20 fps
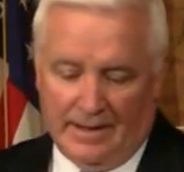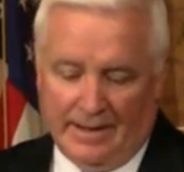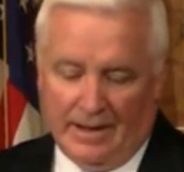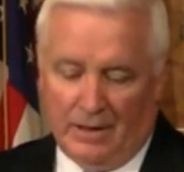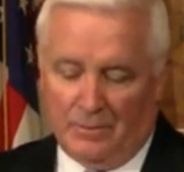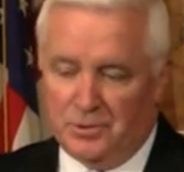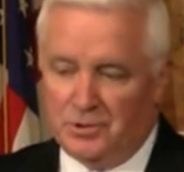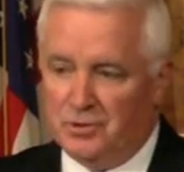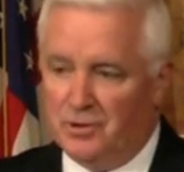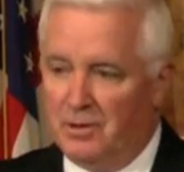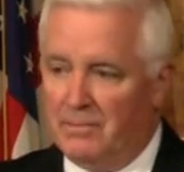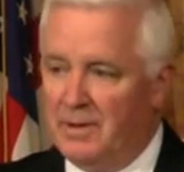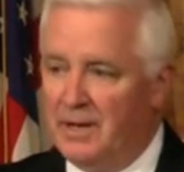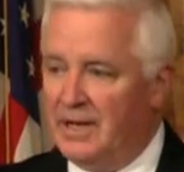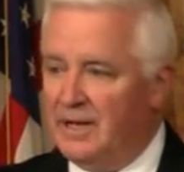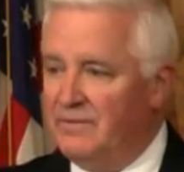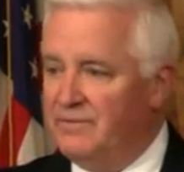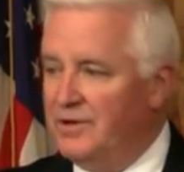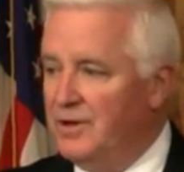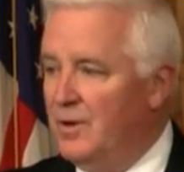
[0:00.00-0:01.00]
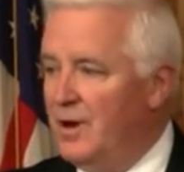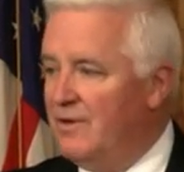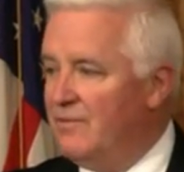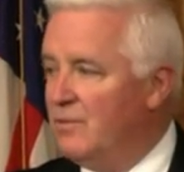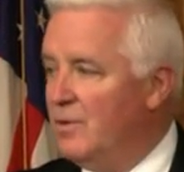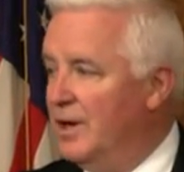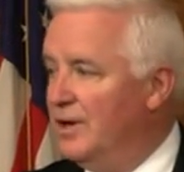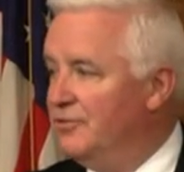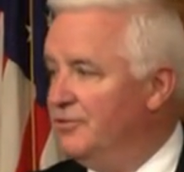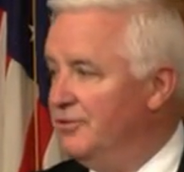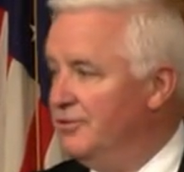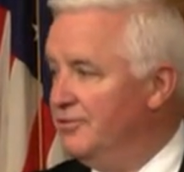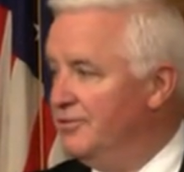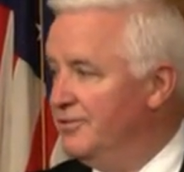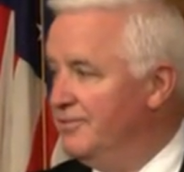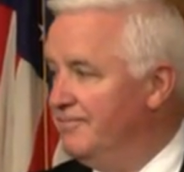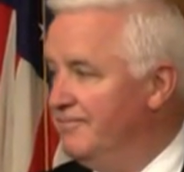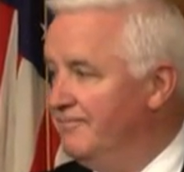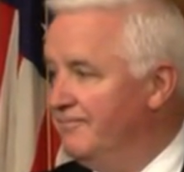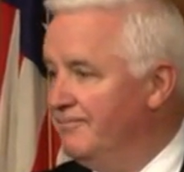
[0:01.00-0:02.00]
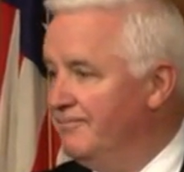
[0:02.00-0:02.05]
Now, I'm sure many of you have questions.